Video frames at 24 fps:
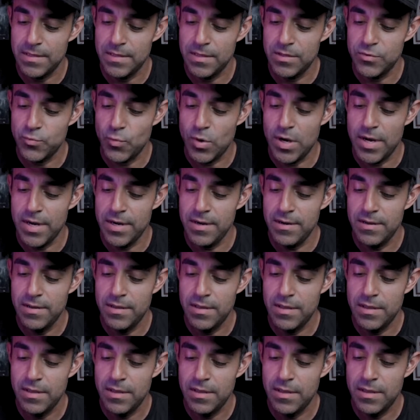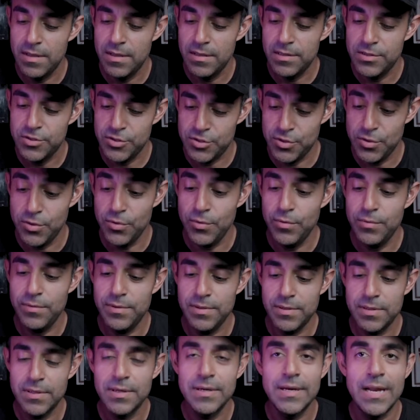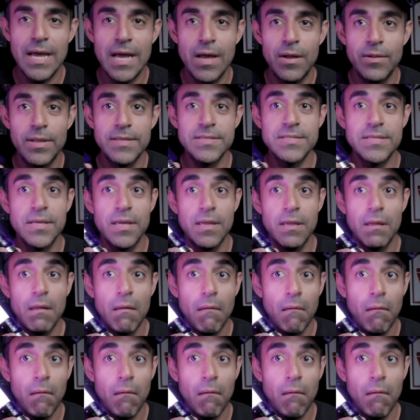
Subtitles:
That's 1, 2, now let's see.